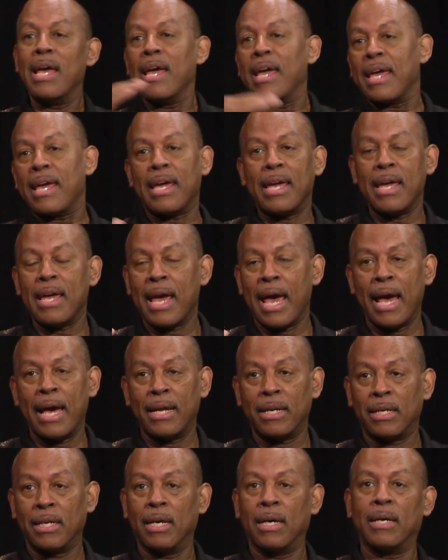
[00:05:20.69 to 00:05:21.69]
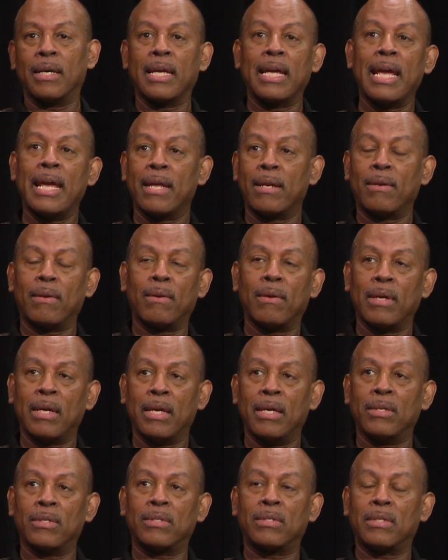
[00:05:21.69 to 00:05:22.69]
he had uh, he
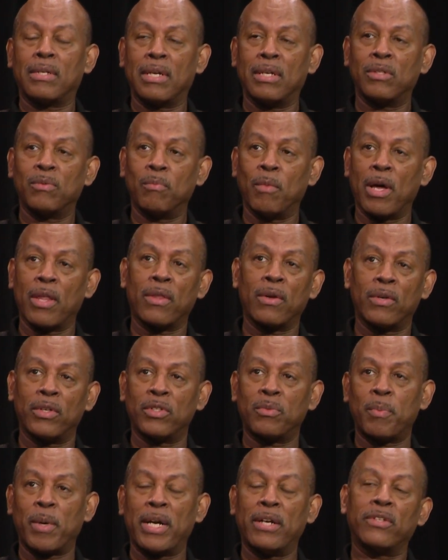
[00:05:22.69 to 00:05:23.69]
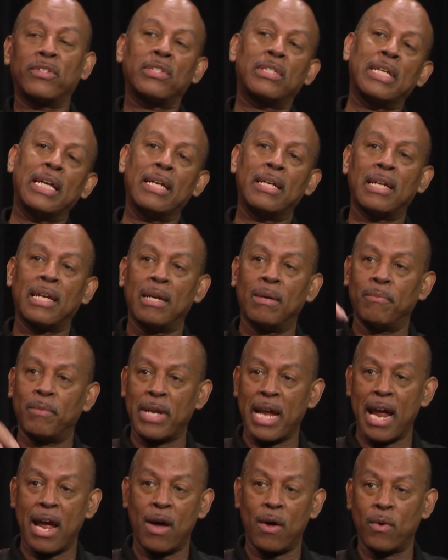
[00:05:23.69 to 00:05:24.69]
his his mother, his parents sent him
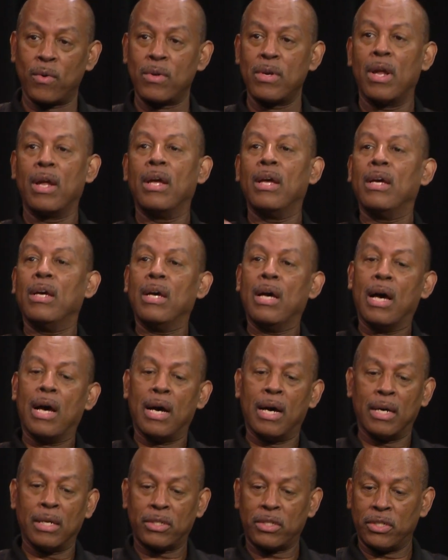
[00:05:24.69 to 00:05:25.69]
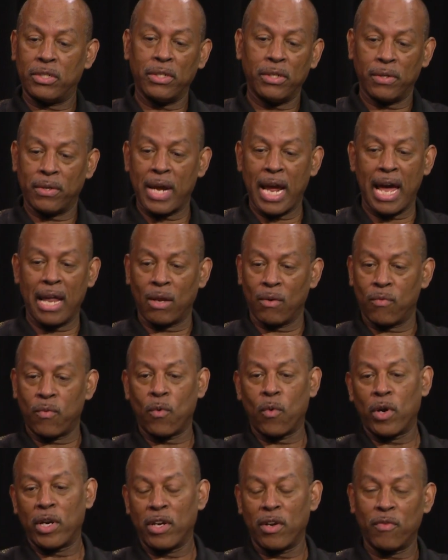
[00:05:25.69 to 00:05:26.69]
down uh, to
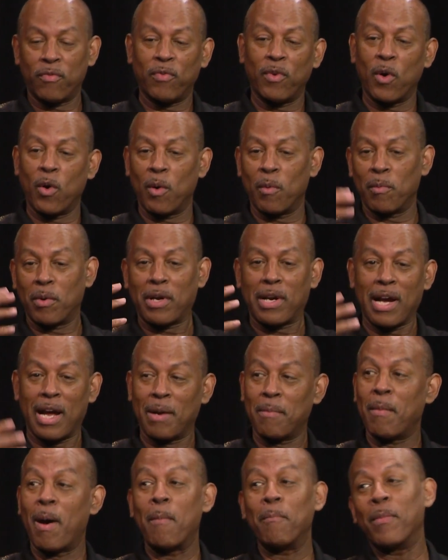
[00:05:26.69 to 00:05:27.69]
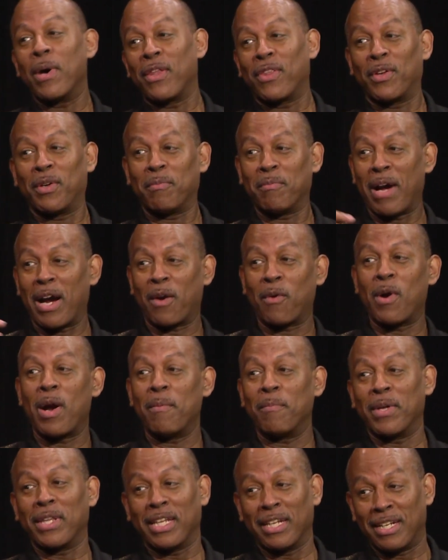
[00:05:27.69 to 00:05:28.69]
California for kind of my mother and my right,
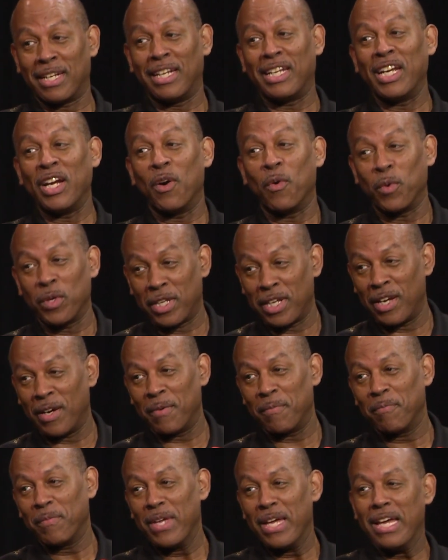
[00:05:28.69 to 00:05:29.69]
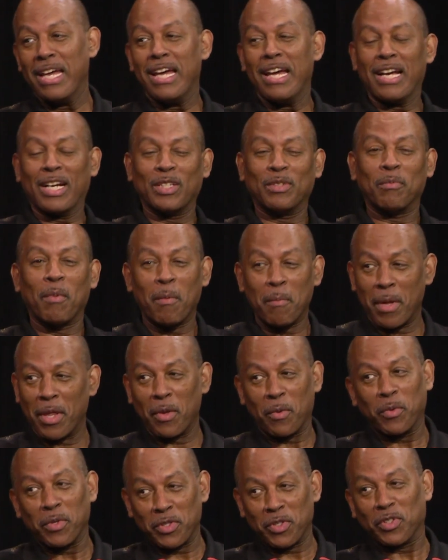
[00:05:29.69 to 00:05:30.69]
grandmother right. to deal with him. Because right. my mother
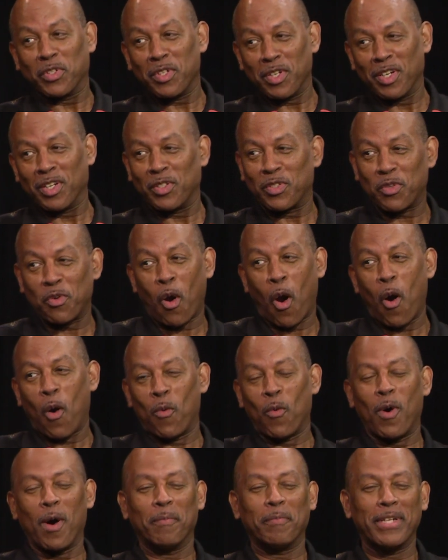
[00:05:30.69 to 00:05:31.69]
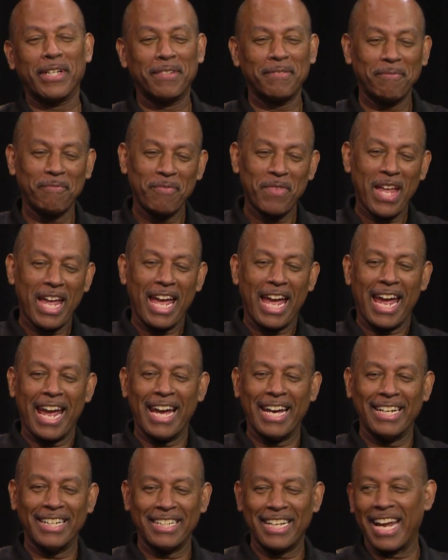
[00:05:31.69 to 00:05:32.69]
was a, a strong woman mm-hmm.
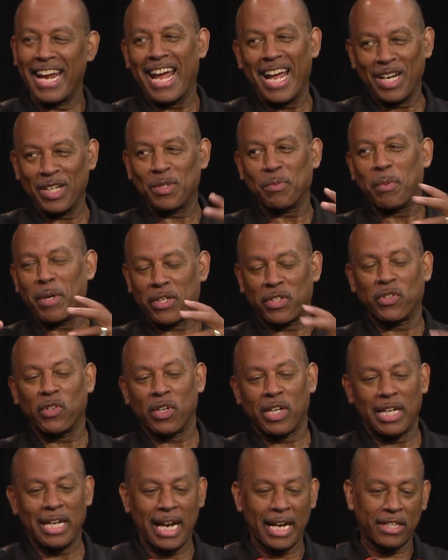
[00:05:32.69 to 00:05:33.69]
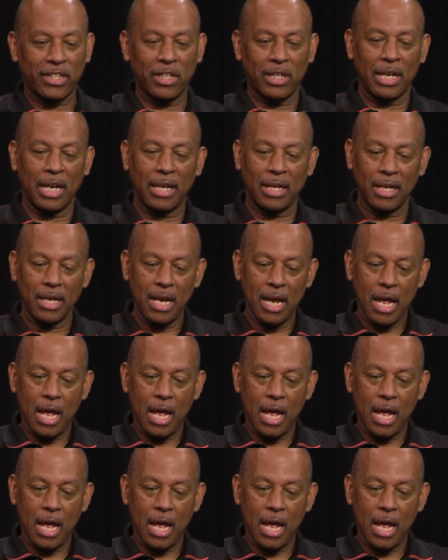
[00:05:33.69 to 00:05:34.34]
and they had a special connection. And,